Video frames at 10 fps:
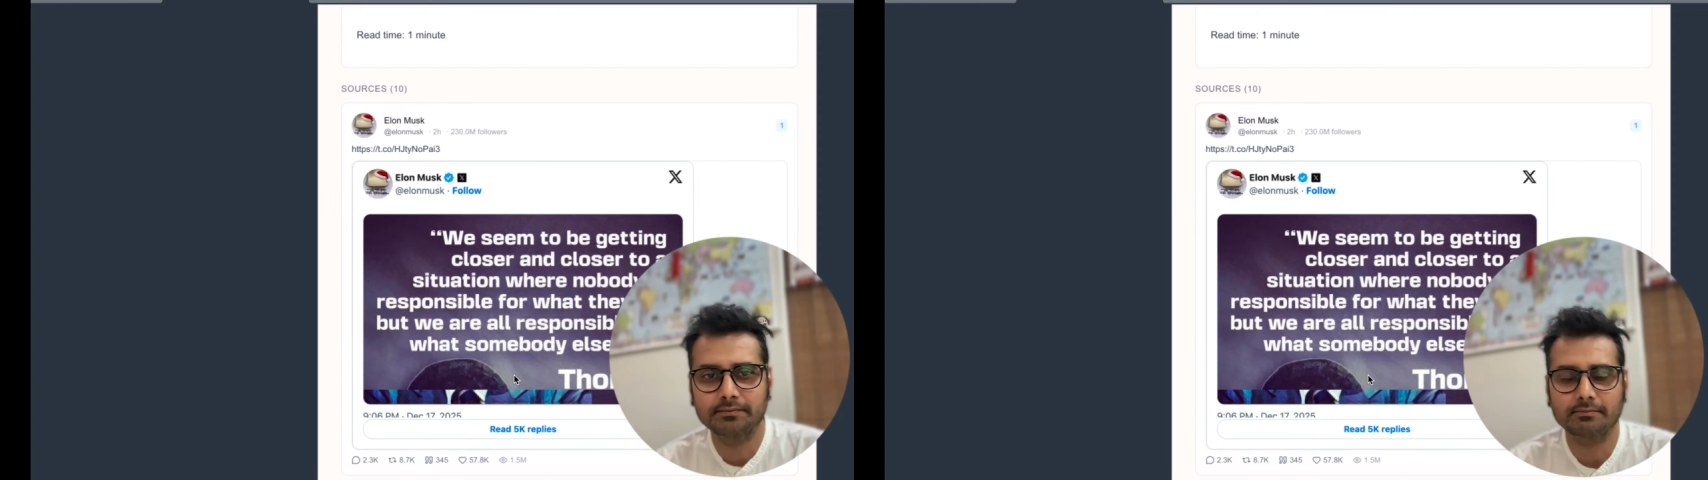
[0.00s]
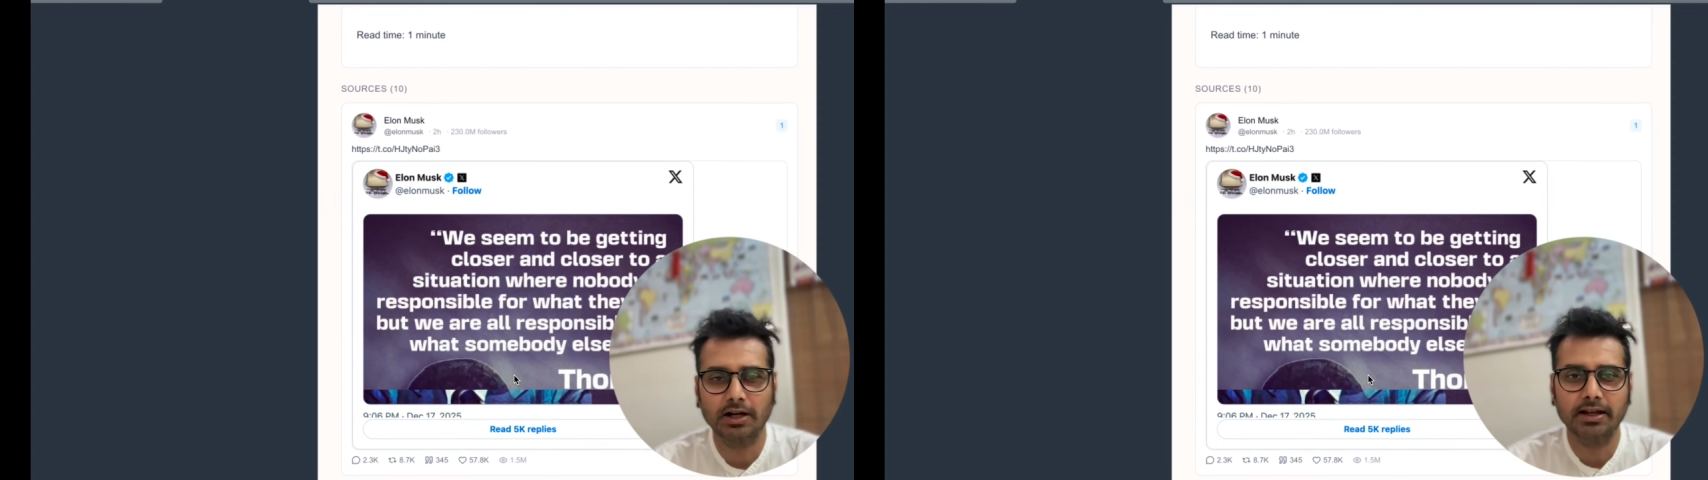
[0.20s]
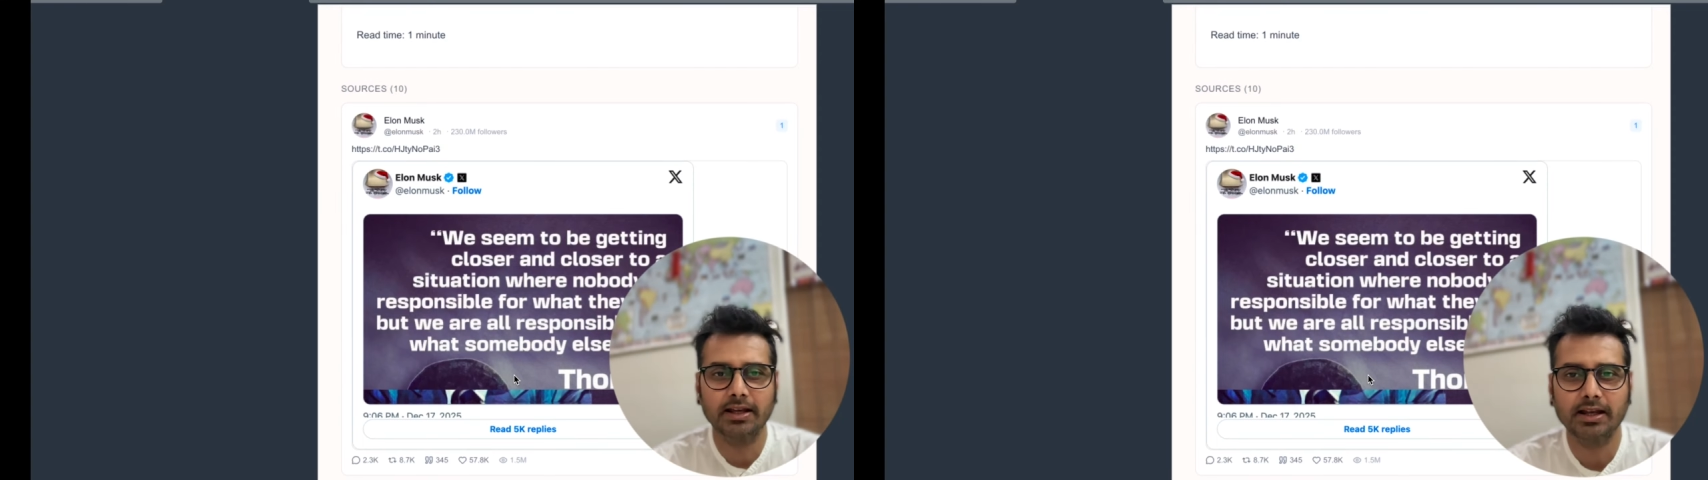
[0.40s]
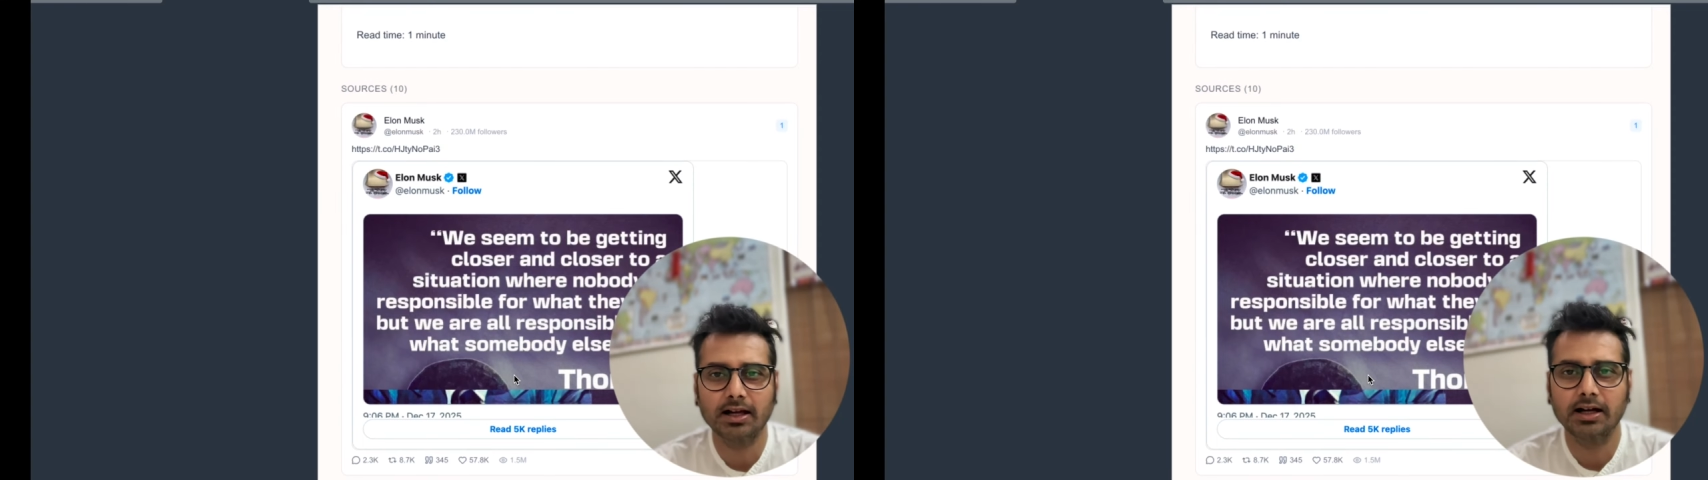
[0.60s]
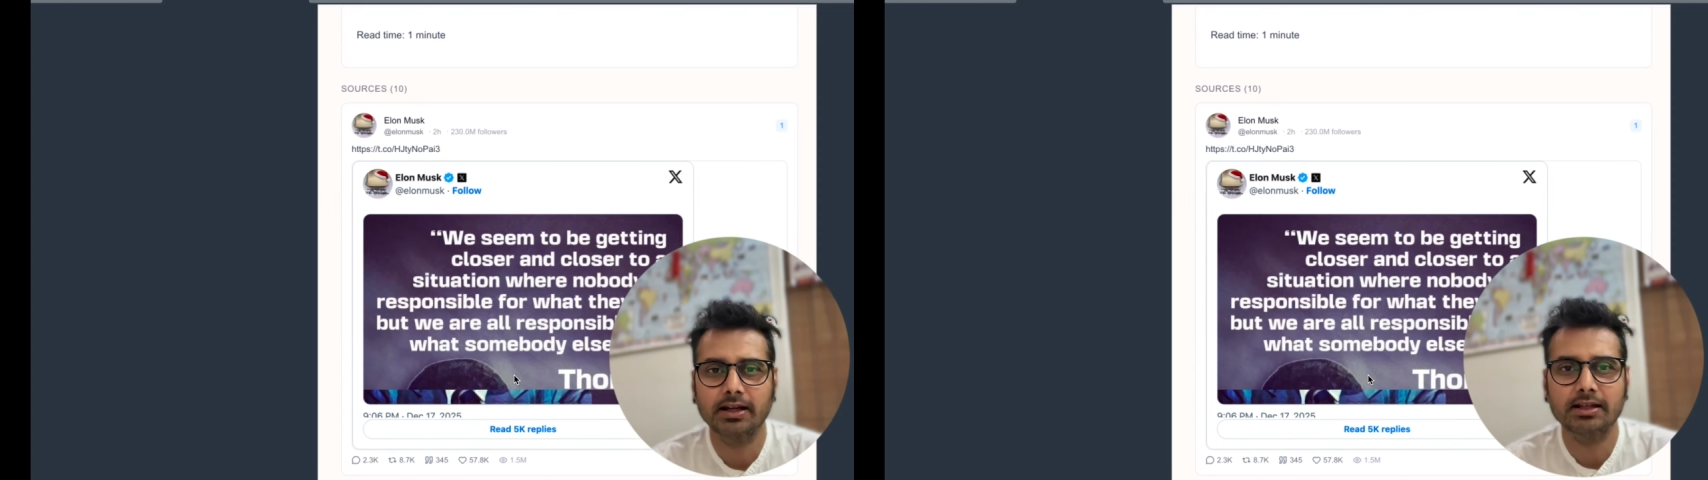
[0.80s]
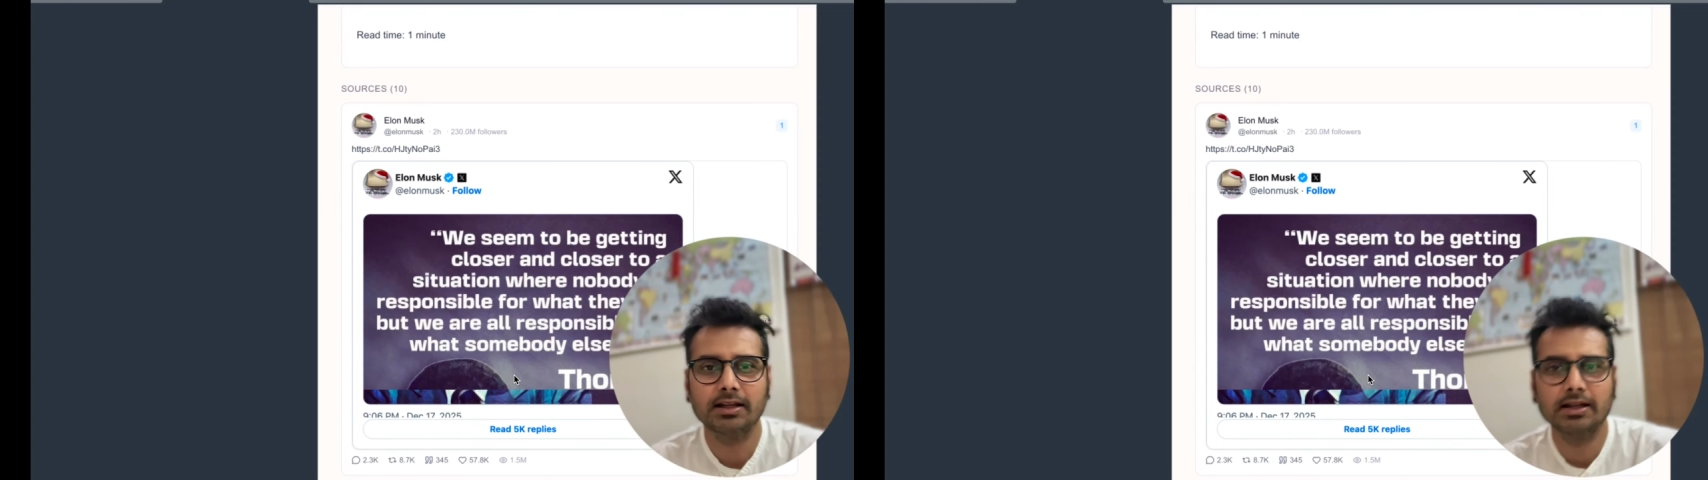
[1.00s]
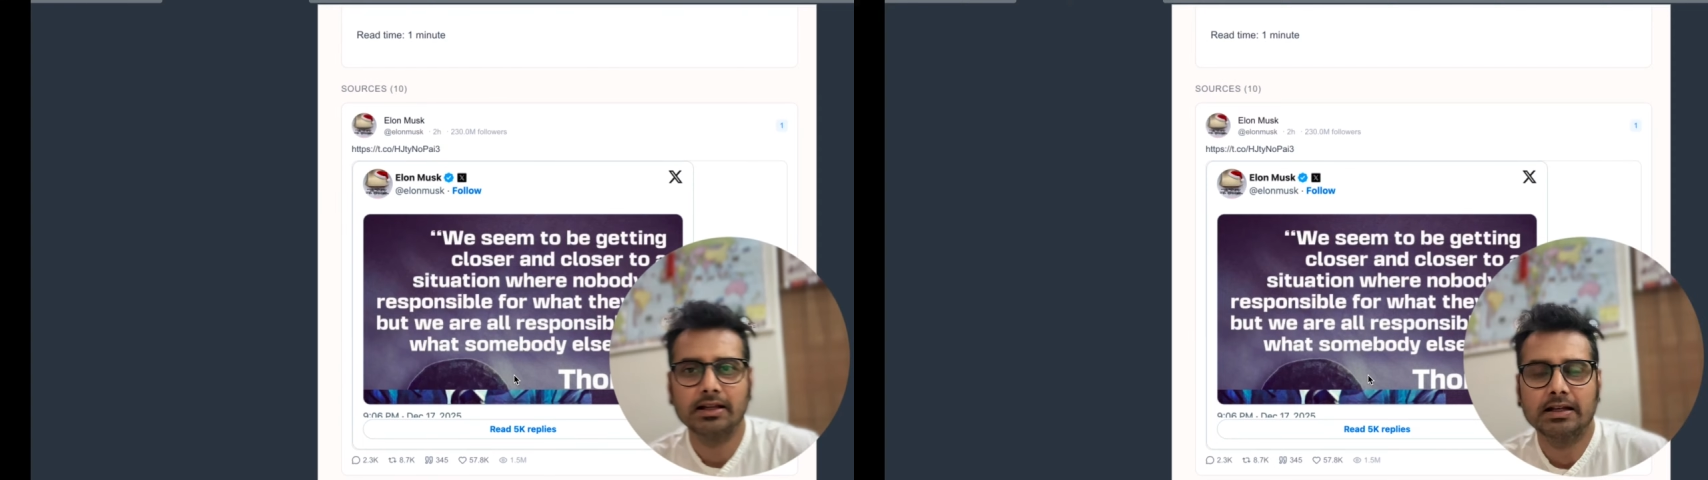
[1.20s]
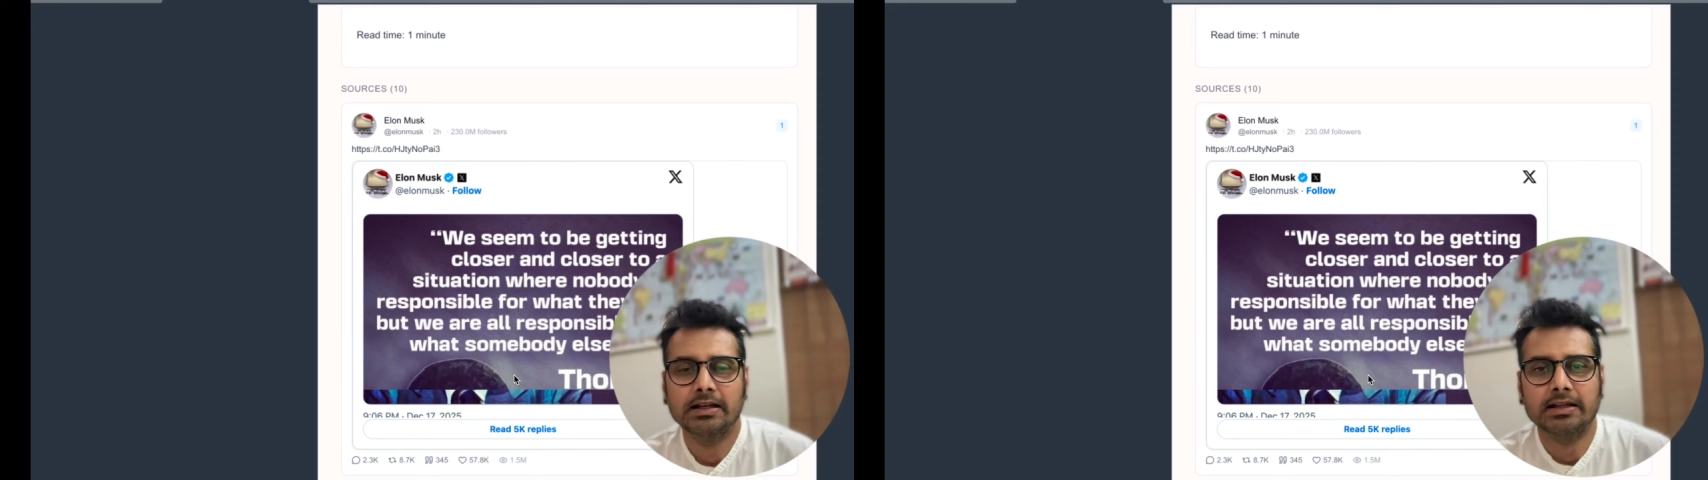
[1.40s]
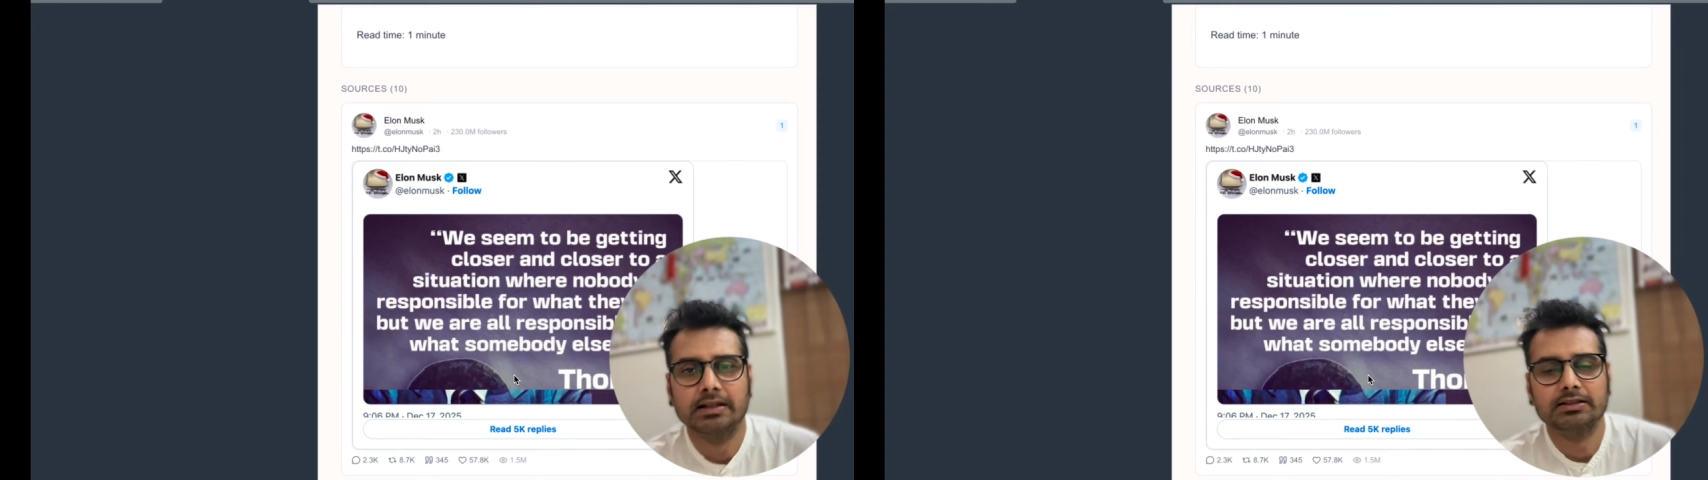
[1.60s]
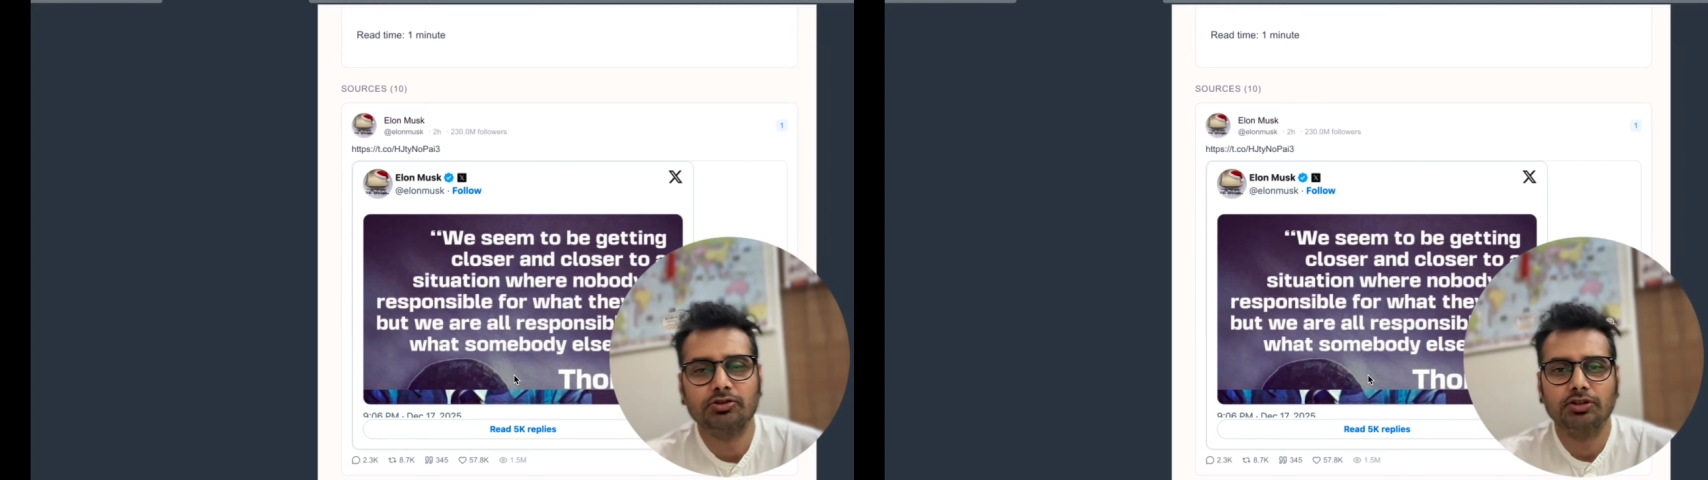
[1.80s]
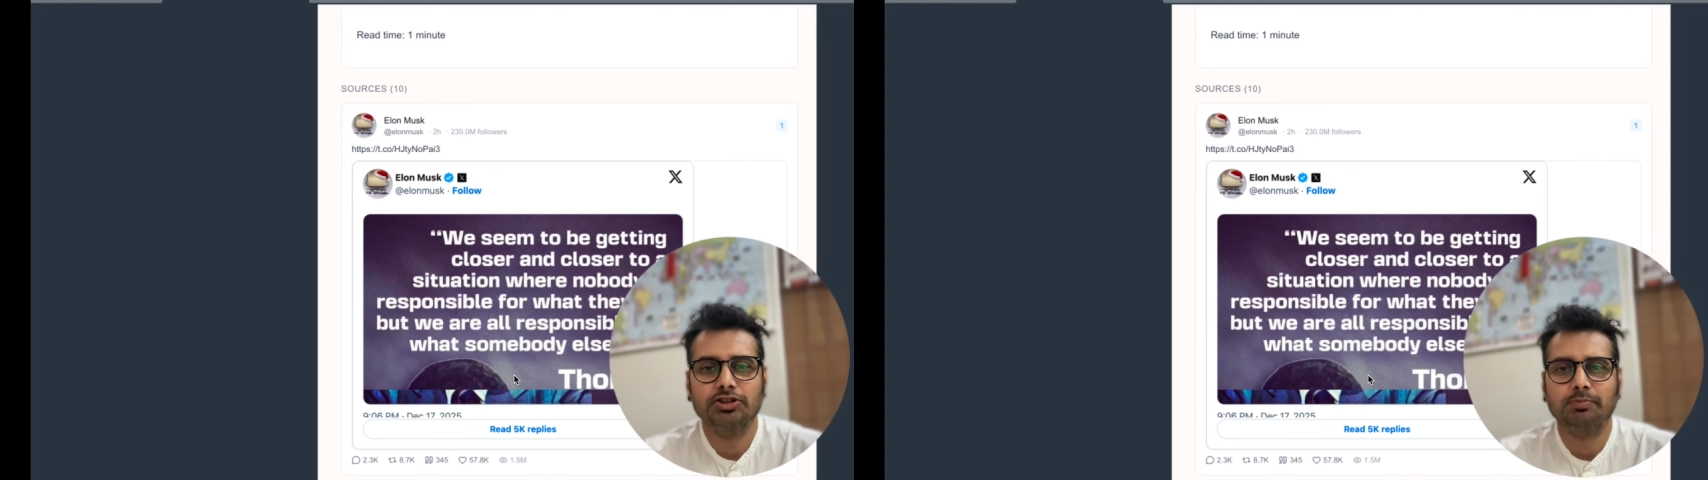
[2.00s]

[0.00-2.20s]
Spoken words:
my AI search